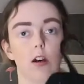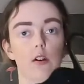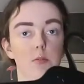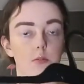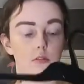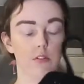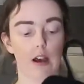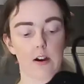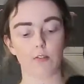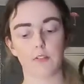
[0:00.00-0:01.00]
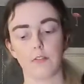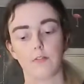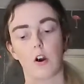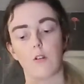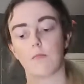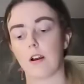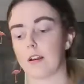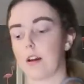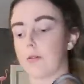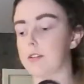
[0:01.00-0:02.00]
though, the outfit I've got on right
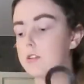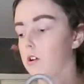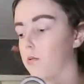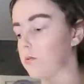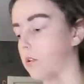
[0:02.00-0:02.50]
now is so